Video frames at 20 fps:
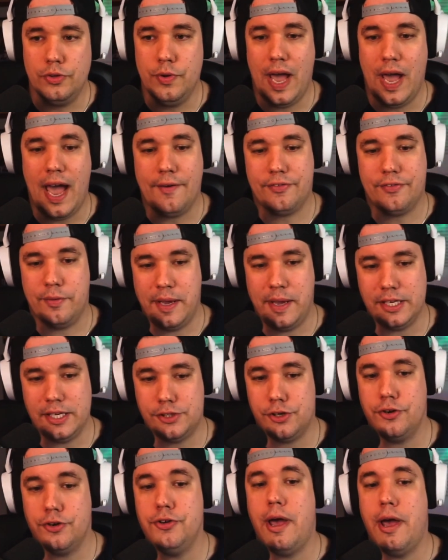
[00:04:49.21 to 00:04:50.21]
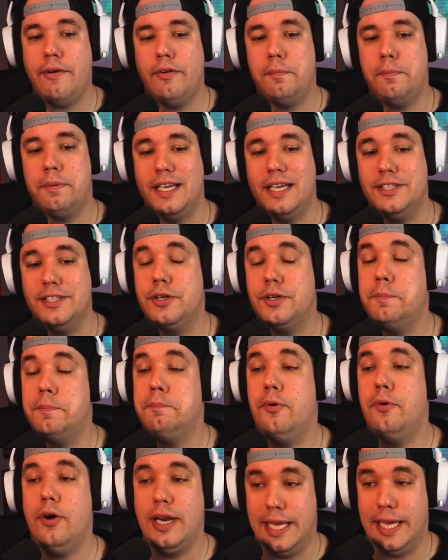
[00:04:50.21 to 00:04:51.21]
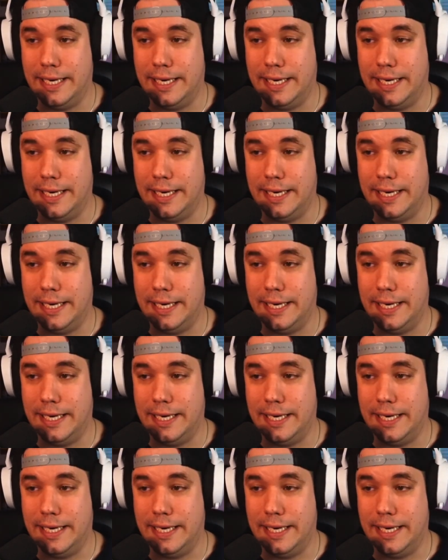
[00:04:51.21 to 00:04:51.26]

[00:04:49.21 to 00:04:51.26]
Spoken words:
have to make sure you have a place to put it.